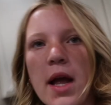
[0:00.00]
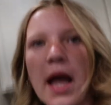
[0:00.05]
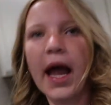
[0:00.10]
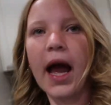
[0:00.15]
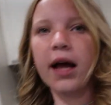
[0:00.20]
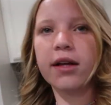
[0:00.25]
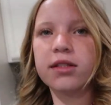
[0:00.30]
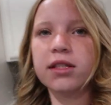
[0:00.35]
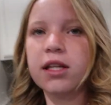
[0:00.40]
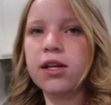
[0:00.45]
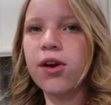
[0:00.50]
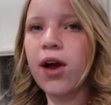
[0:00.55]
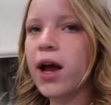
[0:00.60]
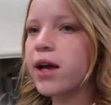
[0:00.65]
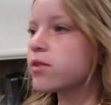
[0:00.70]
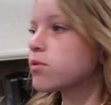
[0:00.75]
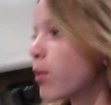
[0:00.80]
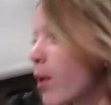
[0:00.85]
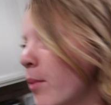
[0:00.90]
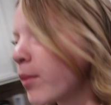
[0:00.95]
Okay, I'll see you
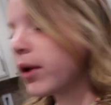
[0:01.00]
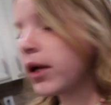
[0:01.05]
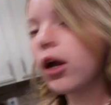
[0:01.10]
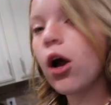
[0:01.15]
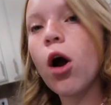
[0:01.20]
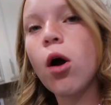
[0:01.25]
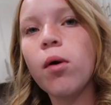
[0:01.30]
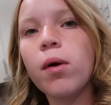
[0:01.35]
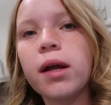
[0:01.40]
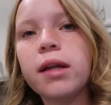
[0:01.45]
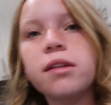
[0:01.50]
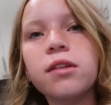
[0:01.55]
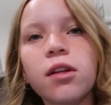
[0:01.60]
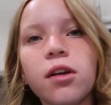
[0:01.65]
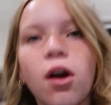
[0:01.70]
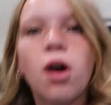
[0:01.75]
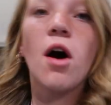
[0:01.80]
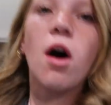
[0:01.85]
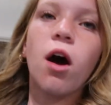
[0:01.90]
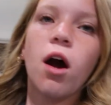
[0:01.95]
guys when we go in
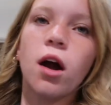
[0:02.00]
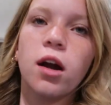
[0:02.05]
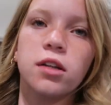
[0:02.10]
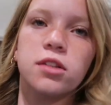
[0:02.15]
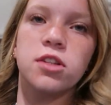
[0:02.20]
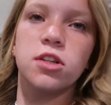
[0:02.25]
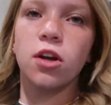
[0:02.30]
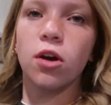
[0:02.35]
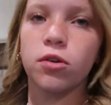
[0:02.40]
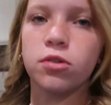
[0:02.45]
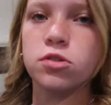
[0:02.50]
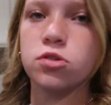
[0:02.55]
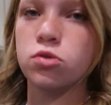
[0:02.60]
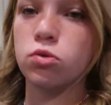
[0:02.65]
the car to go to